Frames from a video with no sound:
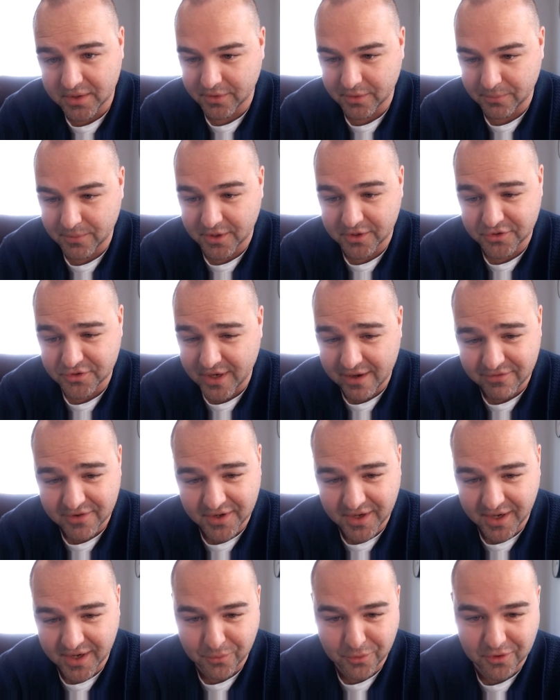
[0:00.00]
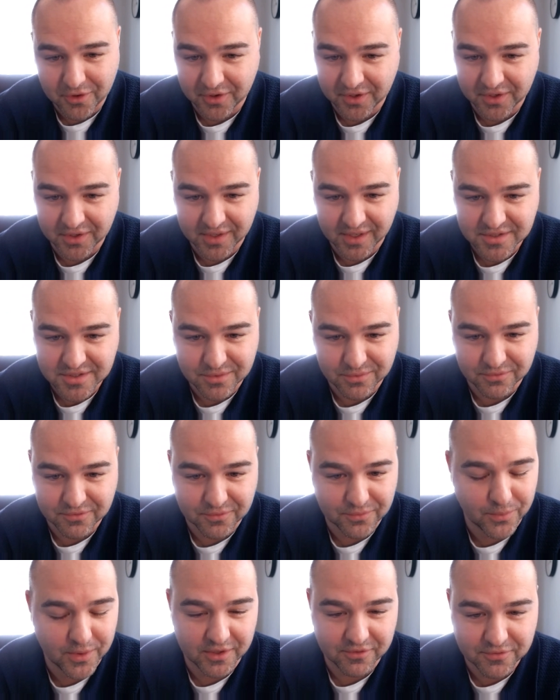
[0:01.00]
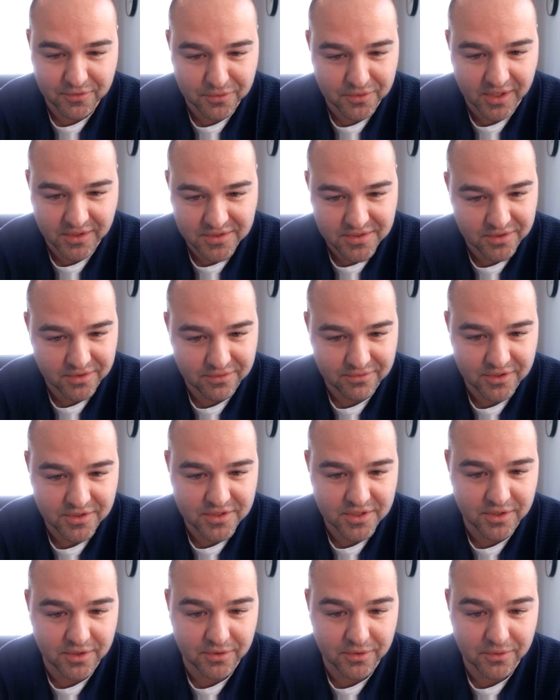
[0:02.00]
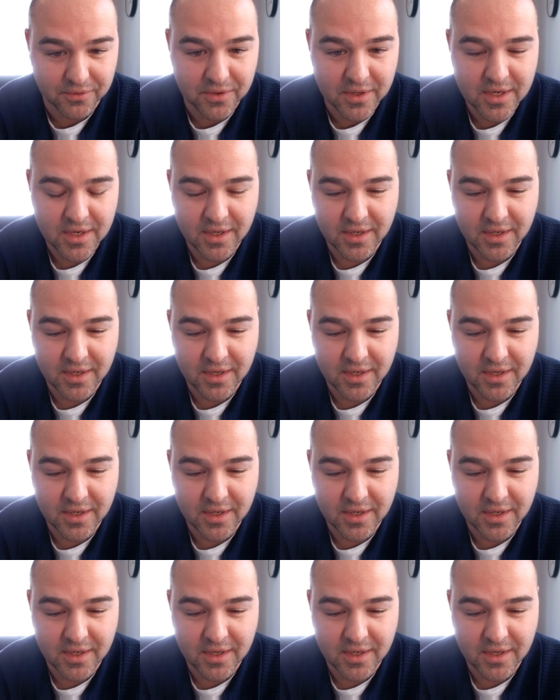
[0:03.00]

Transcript: They run a driver network, and that's the way food gets delivered to you.